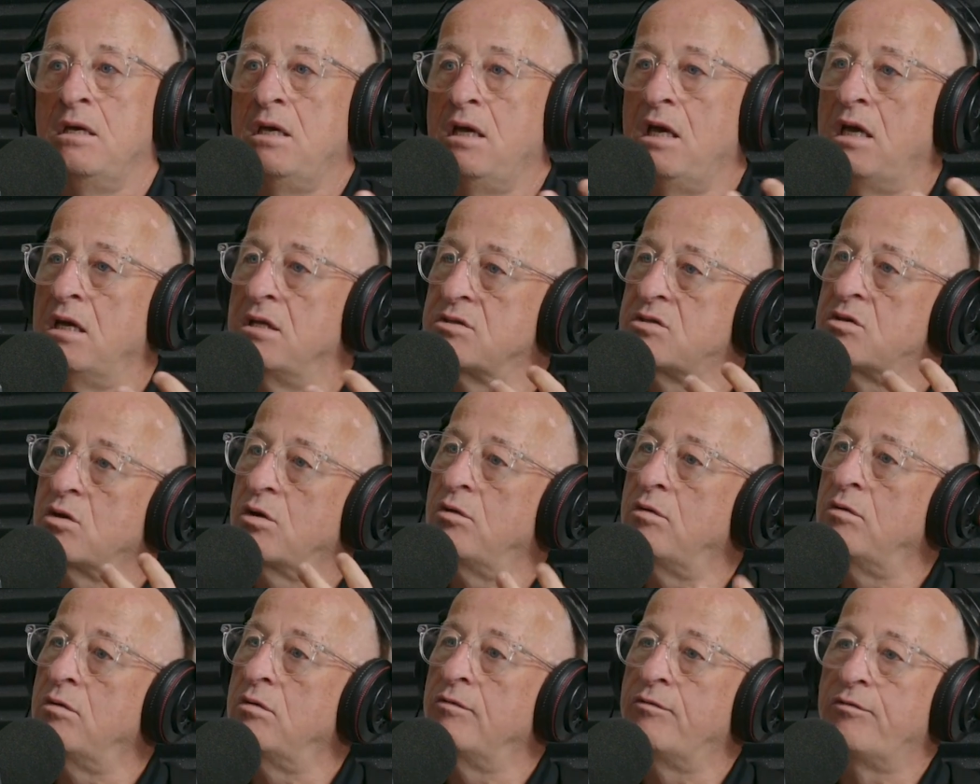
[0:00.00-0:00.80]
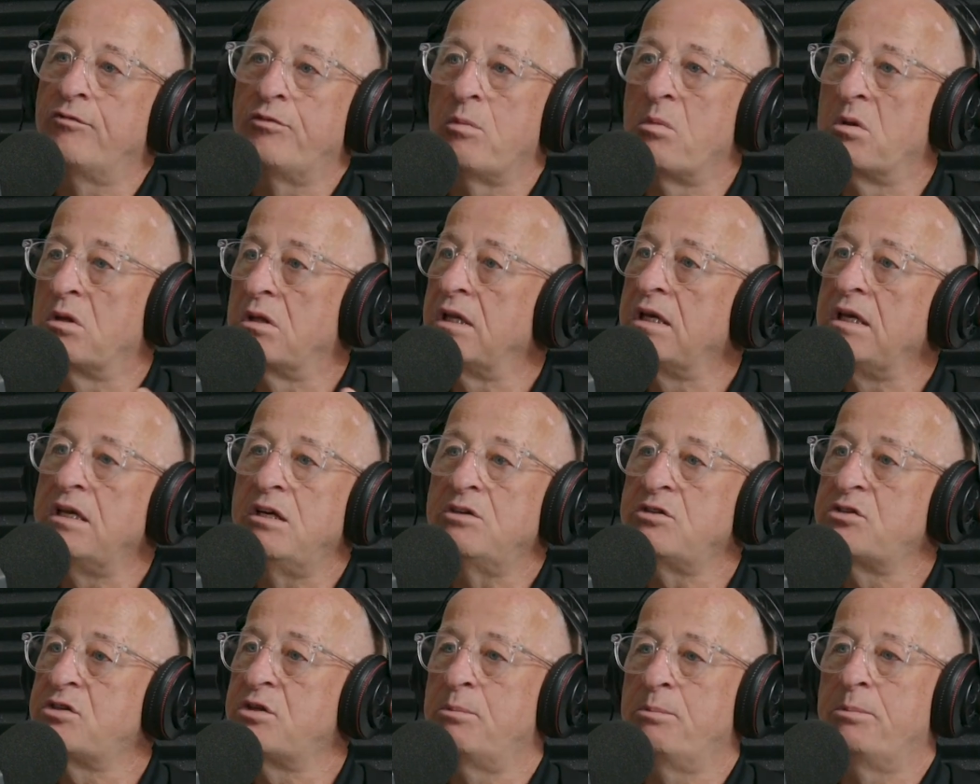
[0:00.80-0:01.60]
And so from a
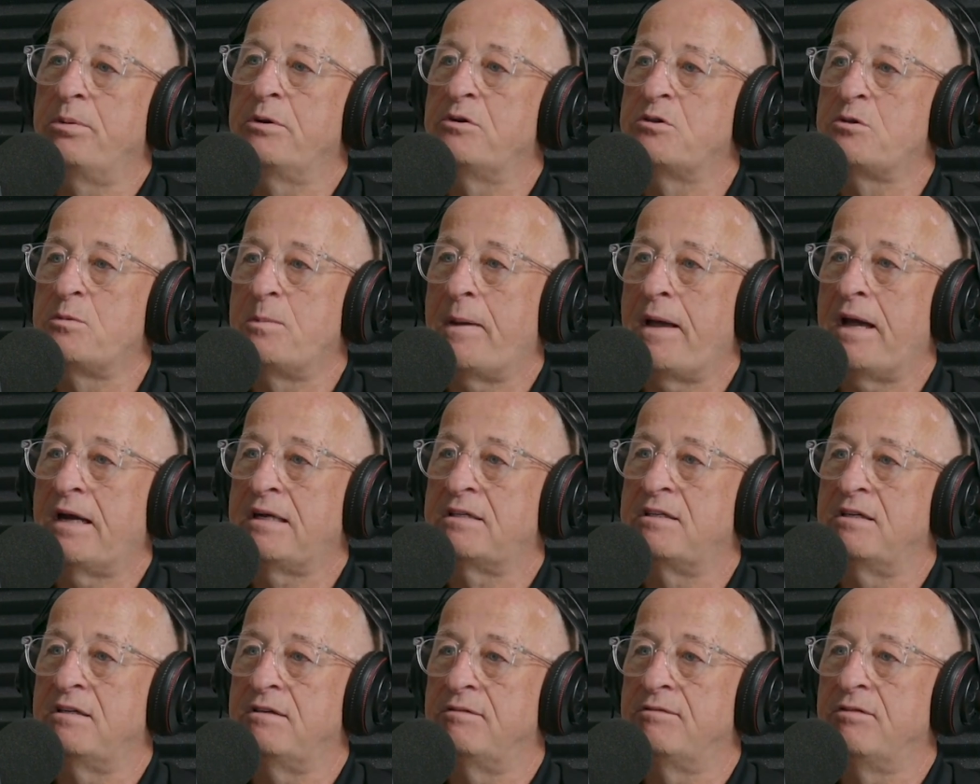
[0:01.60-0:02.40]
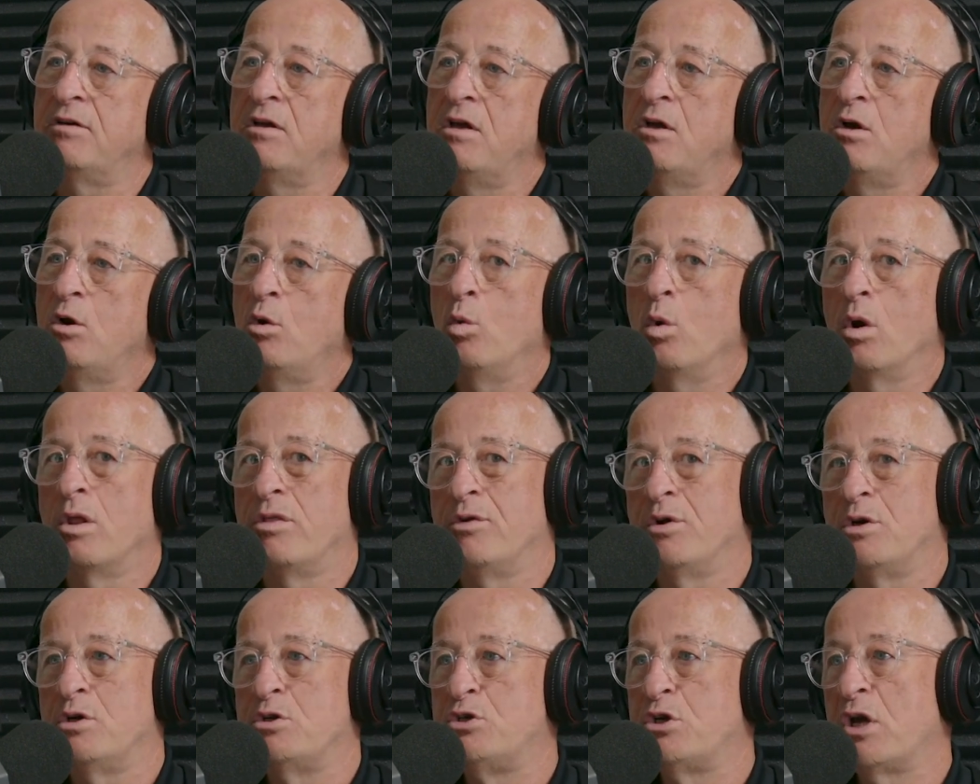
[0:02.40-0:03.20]
leadership perspective, were
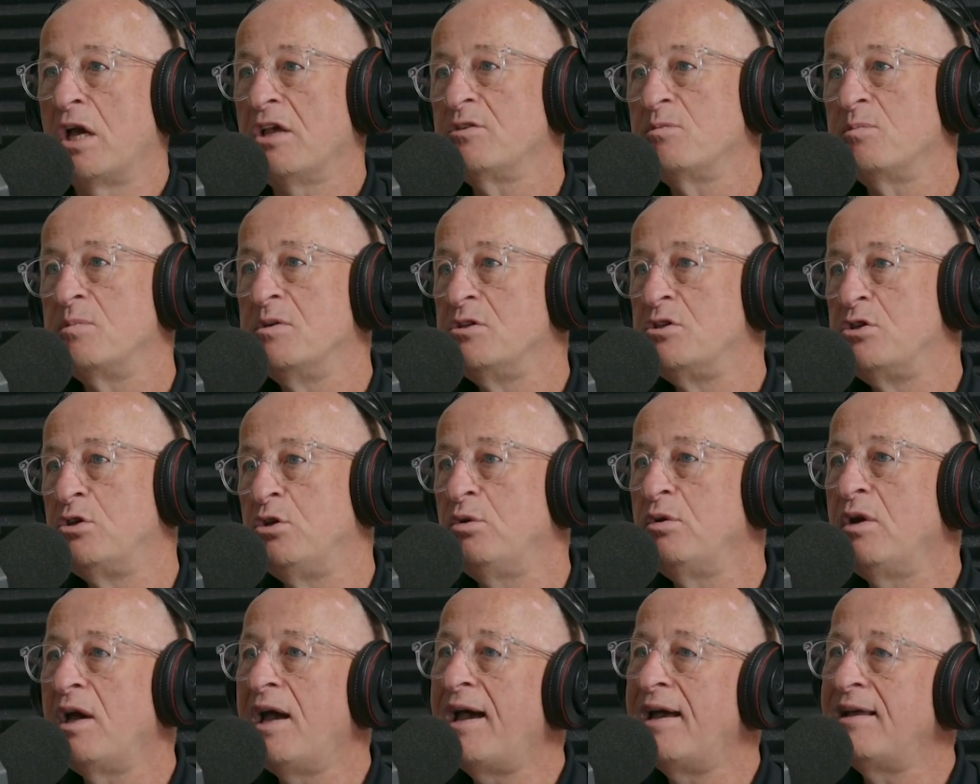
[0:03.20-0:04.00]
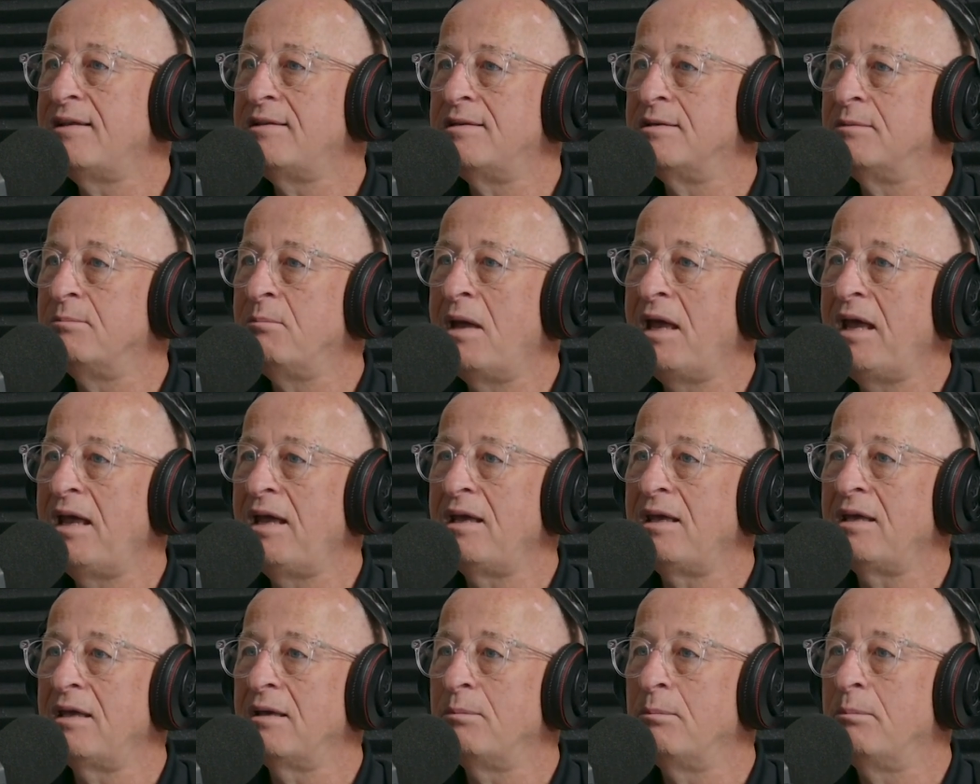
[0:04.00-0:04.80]
there adjustments you had to
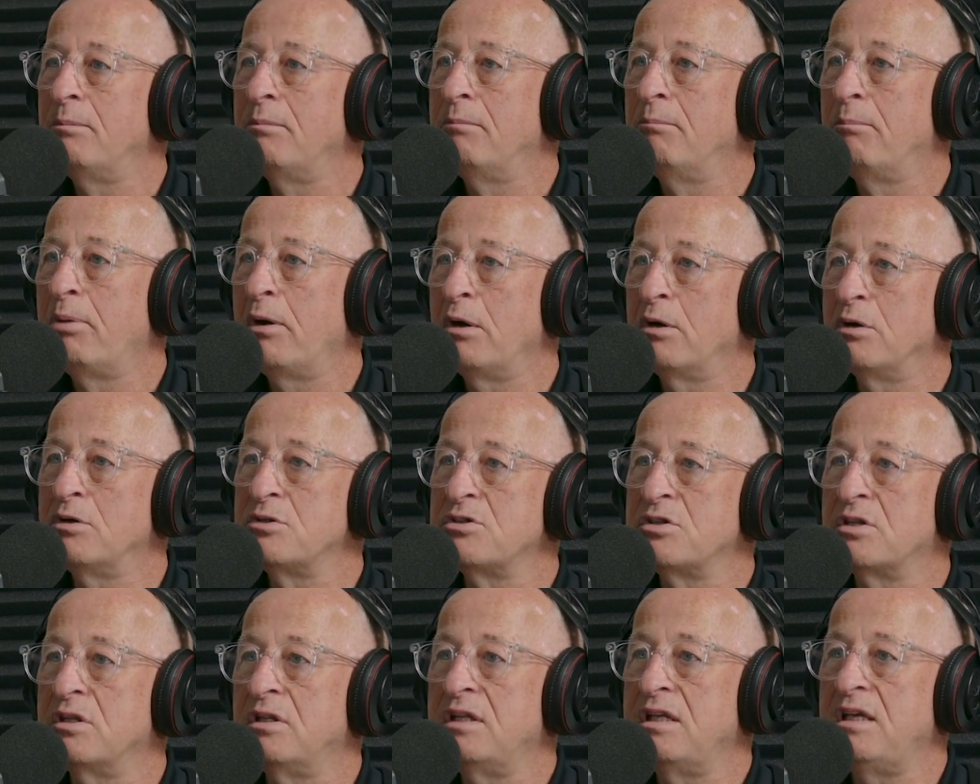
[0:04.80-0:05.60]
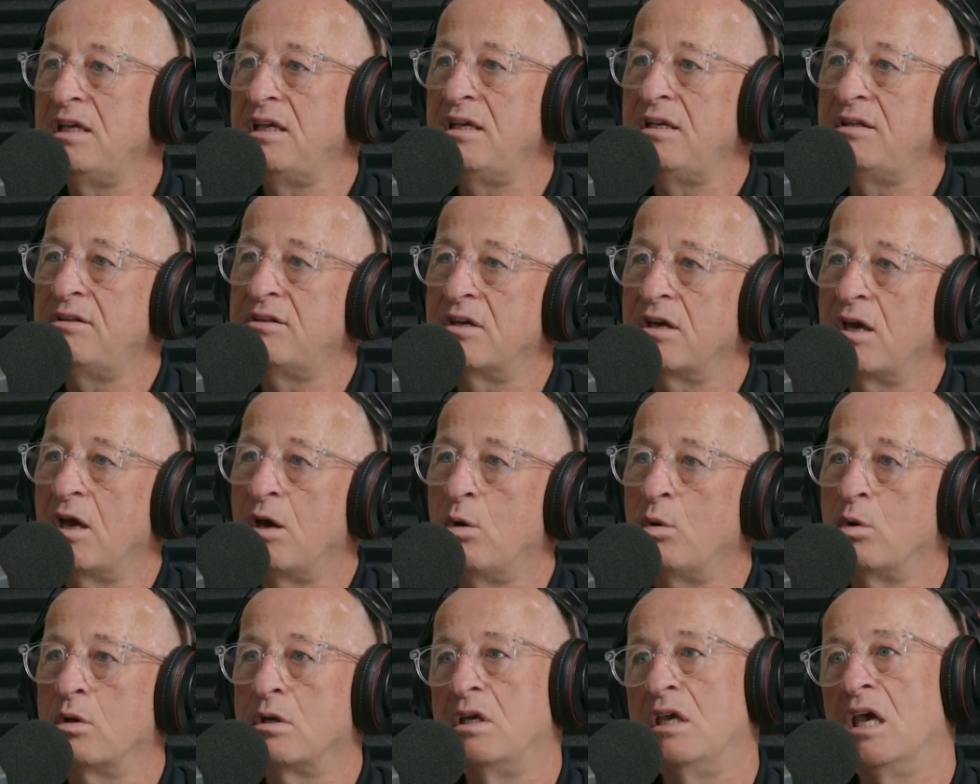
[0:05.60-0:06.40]
make personally to
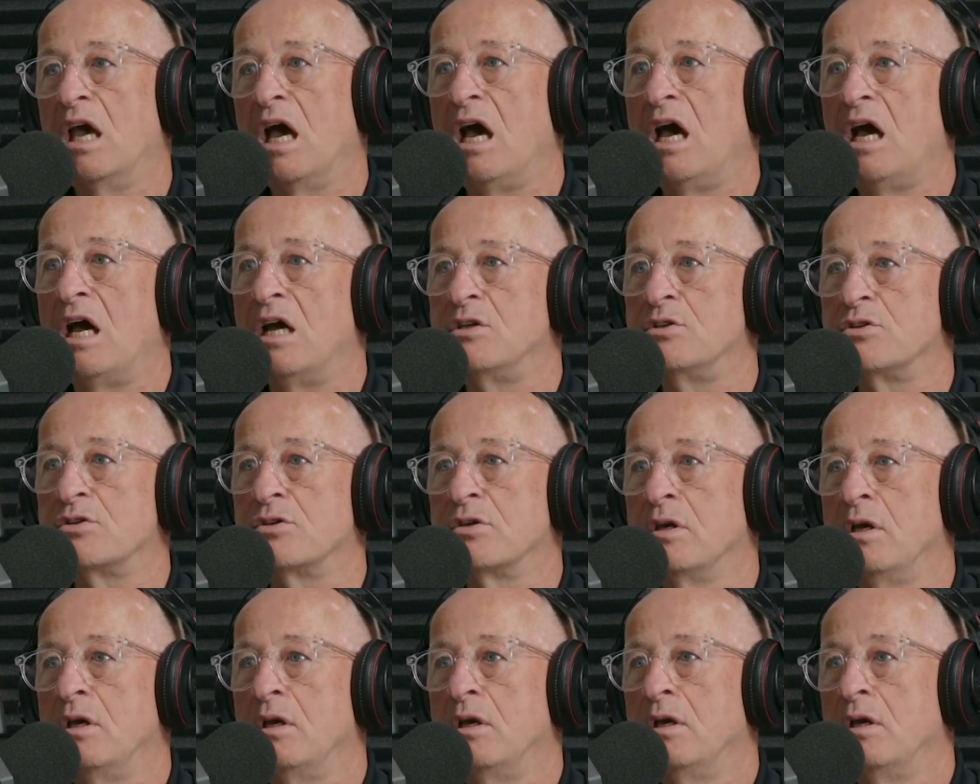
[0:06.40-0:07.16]
go, gosh,